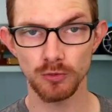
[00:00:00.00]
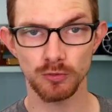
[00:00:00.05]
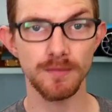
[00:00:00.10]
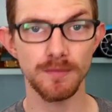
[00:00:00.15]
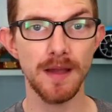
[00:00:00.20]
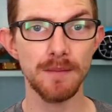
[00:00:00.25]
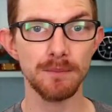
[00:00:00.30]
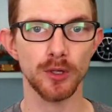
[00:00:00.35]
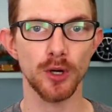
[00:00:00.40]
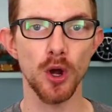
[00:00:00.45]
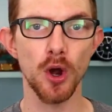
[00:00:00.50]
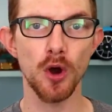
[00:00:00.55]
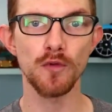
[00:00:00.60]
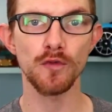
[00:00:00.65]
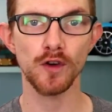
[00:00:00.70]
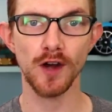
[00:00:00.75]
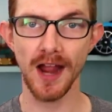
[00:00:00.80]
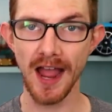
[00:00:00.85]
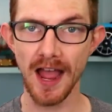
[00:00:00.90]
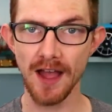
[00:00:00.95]
Remember,
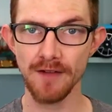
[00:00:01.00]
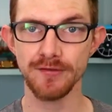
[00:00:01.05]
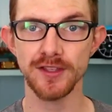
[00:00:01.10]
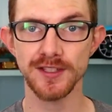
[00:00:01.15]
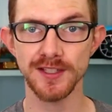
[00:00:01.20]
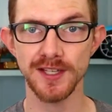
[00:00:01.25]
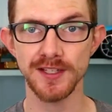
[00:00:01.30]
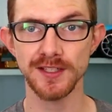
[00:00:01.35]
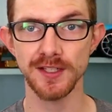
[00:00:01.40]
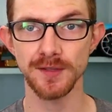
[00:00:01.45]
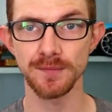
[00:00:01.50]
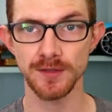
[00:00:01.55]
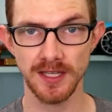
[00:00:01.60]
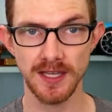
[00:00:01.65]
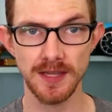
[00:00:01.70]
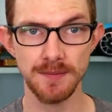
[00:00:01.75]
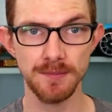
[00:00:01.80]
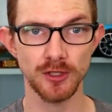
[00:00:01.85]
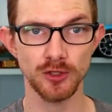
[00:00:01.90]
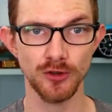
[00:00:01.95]
over half the systems
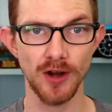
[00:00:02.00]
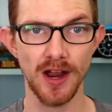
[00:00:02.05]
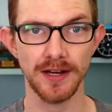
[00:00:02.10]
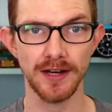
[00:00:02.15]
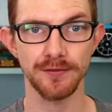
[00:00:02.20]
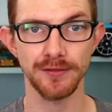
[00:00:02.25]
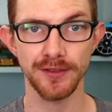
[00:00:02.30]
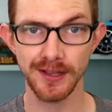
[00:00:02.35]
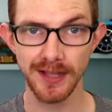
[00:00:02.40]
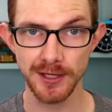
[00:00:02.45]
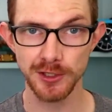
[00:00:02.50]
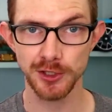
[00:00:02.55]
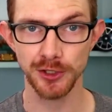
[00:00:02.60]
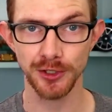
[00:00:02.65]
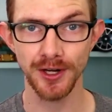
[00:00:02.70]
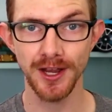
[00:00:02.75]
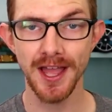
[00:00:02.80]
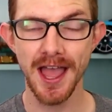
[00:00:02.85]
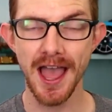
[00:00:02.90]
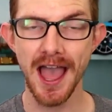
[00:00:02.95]
keeping track of the
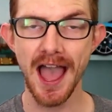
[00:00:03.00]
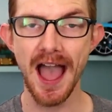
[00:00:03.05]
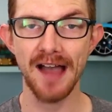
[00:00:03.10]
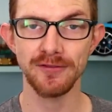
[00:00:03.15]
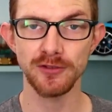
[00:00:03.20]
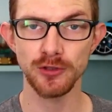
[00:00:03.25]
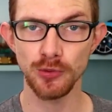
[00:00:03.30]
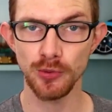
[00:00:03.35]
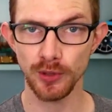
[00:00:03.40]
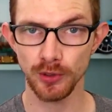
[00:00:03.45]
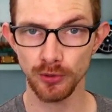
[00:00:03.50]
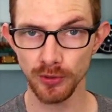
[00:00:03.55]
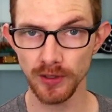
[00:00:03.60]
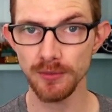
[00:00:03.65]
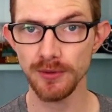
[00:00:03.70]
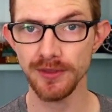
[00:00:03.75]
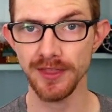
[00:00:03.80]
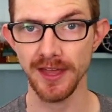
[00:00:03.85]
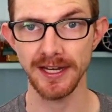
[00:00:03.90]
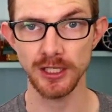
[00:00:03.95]
ledger have to agree
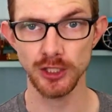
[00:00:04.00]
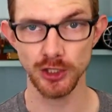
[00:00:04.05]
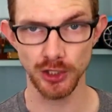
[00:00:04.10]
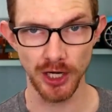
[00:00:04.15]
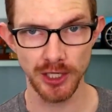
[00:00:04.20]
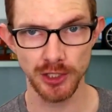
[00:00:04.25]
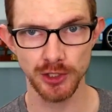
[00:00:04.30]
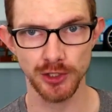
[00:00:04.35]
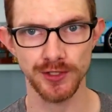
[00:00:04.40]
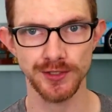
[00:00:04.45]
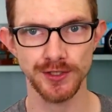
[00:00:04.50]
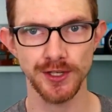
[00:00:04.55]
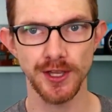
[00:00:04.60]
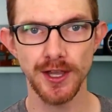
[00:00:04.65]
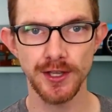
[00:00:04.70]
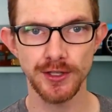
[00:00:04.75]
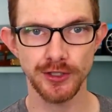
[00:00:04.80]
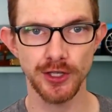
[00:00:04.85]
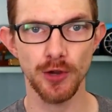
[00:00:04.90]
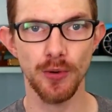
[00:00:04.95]
with any changes,
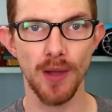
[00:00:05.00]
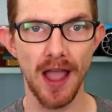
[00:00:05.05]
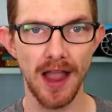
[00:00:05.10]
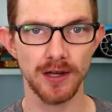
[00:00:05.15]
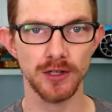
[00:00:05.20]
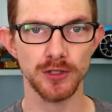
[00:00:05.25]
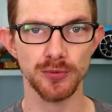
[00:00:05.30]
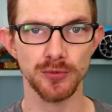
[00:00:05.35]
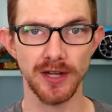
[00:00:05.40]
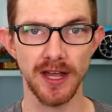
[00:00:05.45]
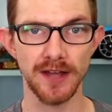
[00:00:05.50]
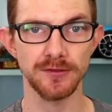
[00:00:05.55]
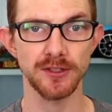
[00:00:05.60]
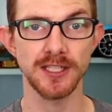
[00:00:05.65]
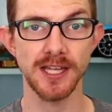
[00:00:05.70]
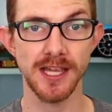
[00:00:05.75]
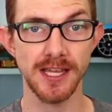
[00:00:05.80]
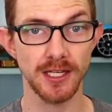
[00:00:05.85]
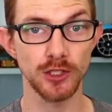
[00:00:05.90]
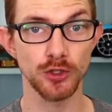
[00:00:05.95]
so hackers would have to
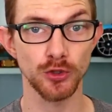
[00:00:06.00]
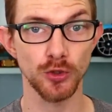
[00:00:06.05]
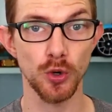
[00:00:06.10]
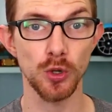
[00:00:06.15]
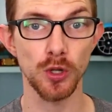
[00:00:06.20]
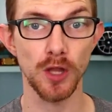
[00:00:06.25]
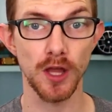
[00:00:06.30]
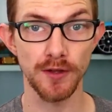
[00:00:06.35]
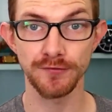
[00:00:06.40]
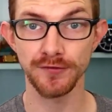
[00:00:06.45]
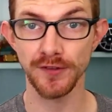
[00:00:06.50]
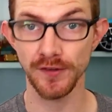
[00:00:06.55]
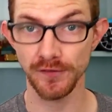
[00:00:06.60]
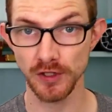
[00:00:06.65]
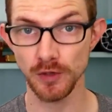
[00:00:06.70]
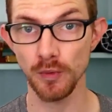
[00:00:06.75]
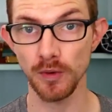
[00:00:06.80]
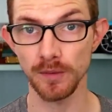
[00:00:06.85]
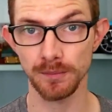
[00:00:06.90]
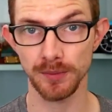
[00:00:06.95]
take control of
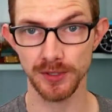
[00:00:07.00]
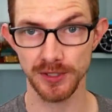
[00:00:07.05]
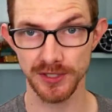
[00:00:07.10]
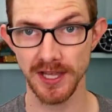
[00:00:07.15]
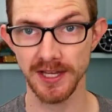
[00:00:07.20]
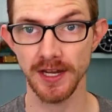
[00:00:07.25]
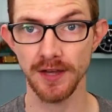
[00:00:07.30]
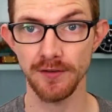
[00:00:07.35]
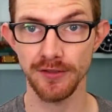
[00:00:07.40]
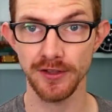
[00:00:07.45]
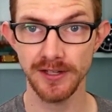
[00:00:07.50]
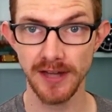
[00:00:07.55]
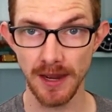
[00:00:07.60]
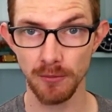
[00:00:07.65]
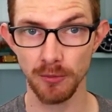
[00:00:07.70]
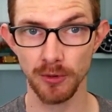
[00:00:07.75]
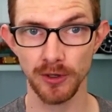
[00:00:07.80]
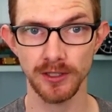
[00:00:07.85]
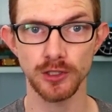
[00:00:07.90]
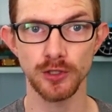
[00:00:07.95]
51% of the
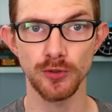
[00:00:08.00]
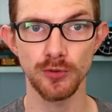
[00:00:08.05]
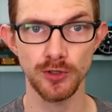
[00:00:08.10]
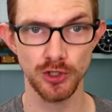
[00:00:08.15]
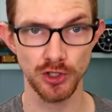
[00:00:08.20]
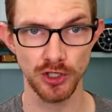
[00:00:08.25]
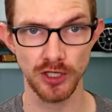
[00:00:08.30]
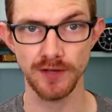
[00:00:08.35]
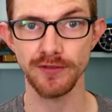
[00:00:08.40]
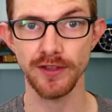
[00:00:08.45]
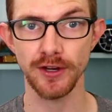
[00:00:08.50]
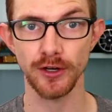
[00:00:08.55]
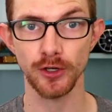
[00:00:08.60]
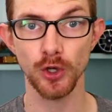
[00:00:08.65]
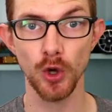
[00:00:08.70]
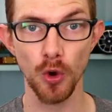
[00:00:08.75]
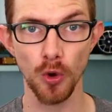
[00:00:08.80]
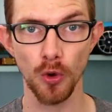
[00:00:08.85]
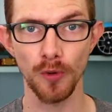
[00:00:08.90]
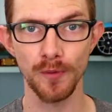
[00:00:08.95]
network to achieve their
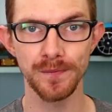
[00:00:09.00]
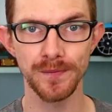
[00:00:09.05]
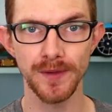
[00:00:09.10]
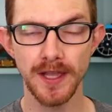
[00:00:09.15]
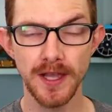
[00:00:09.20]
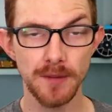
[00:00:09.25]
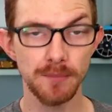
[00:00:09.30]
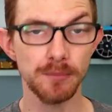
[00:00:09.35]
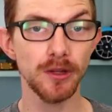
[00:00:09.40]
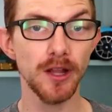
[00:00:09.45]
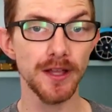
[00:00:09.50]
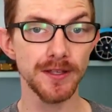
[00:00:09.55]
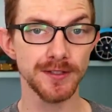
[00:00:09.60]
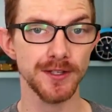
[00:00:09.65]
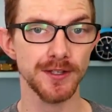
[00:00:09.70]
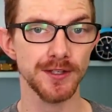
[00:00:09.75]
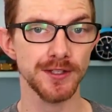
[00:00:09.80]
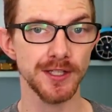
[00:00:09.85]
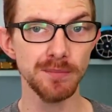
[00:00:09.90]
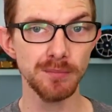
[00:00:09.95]
goal.
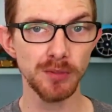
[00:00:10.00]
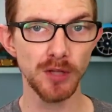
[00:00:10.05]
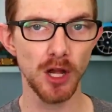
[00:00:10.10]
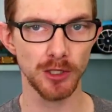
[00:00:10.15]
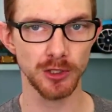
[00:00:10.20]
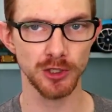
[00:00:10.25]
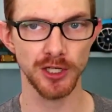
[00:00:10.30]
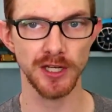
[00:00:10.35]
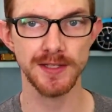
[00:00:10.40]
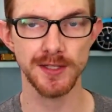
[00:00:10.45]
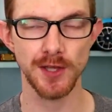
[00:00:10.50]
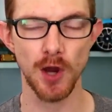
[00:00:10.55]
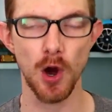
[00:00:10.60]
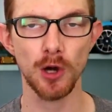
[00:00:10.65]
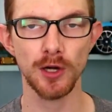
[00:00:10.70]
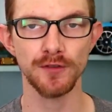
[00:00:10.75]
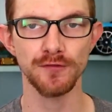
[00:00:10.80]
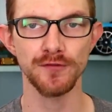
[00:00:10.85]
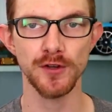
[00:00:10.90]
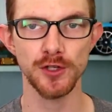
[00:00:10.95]
Plus, some blockchains
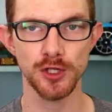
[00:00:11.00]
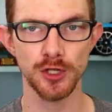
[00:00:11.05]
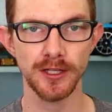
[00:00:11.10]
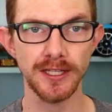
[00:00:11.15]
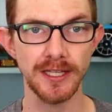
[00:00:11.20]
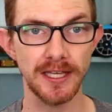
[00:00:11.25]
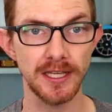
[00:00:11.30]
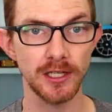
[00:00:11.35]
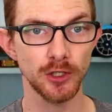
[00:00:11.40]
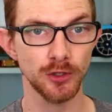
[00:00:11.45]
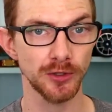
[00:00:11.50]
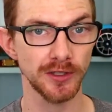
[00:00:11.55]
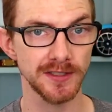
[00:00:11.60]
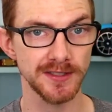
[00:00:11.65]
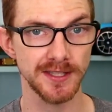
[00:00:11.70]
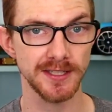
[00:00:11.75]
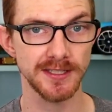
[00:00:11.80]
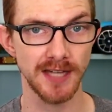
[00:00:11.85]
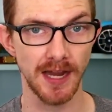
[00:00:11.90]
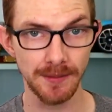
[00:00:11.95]
artificially increase
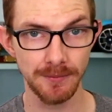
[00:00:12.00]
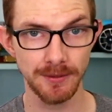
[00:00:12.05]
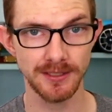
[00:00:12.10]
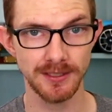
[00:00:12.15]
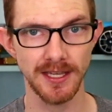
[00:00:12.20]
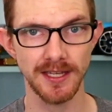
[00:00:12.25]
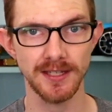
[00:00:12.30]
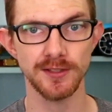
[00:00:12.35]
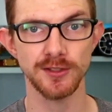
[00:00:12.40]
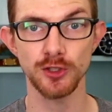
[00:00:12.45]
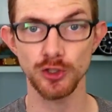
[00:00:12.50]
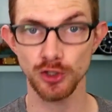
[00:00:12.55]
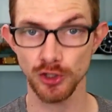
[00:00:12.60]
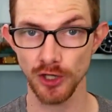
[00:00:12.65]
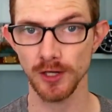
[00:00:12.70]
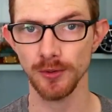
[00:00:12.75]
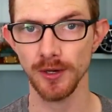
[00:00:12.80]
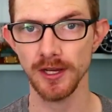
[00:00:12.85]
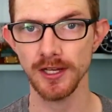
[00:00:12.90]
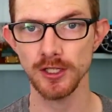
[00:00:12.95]
the time it takes to
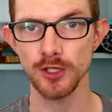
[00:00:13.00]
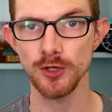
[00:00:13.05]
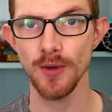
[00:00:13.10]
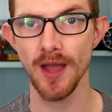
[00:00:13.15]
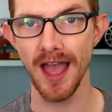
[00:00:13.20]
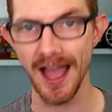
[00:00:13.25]
generate new